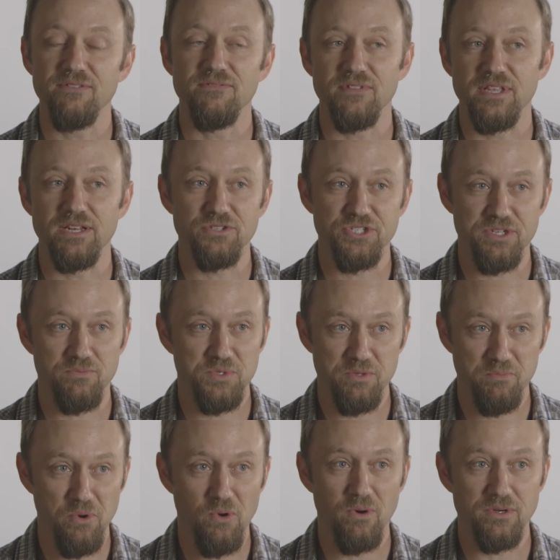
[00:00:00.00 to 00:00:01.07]
of leadership
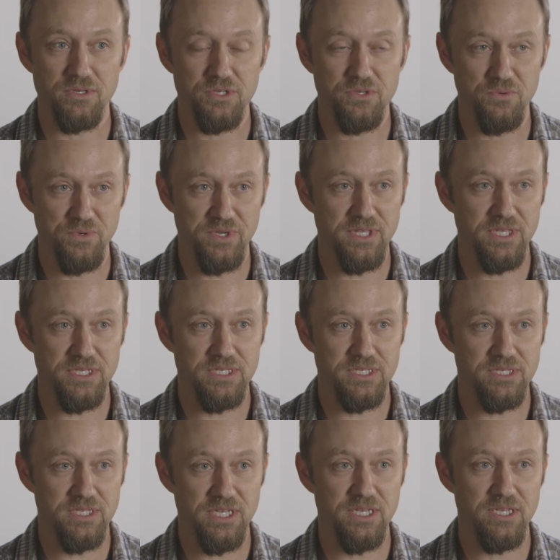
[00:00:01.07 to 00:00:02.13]
support to really
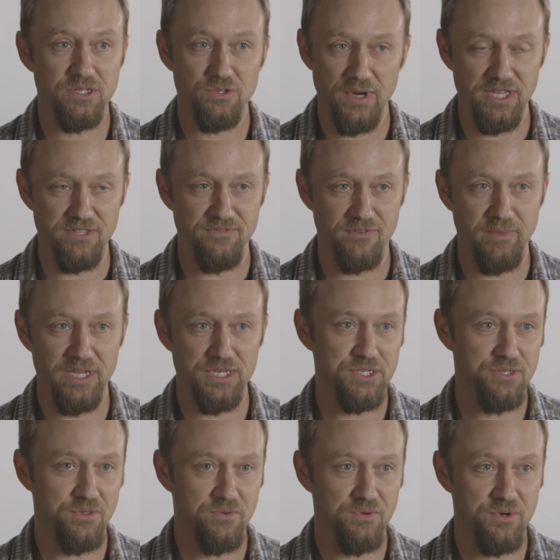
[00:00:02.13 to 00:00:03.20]
see
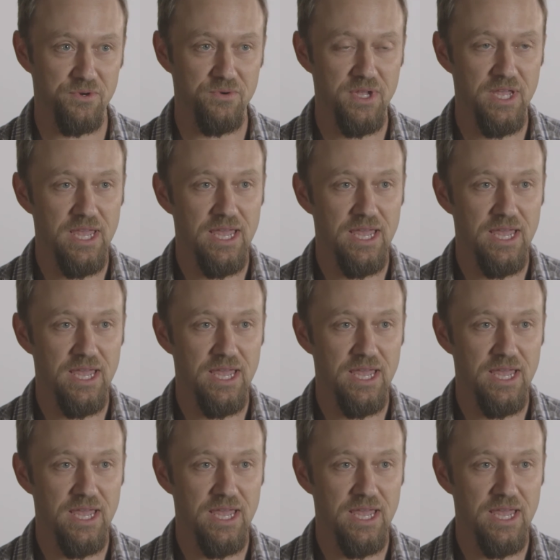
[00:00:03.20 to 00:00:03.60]
transformation through,